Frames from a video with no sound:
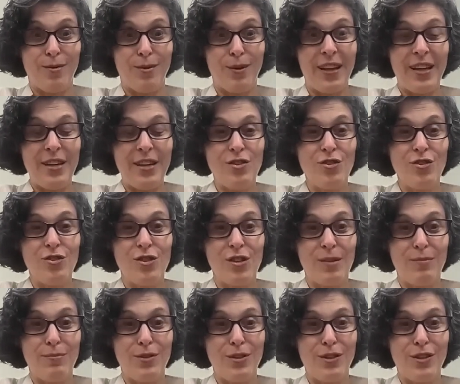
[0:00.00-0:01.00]
the
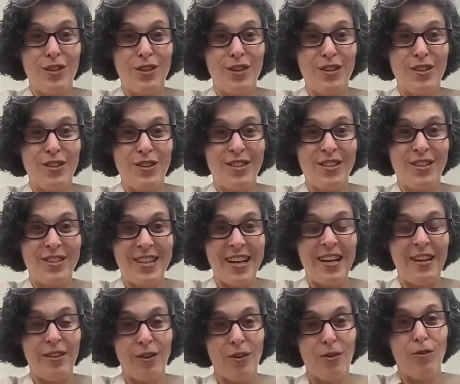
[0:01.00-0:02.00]
relationship to
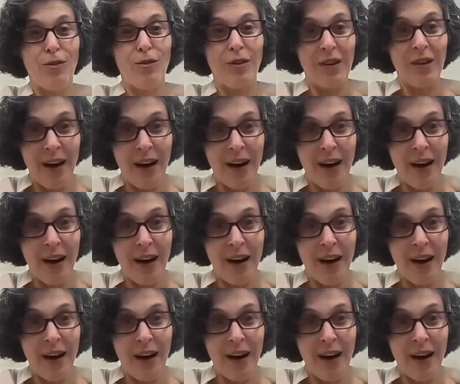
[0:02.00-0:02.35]
state and local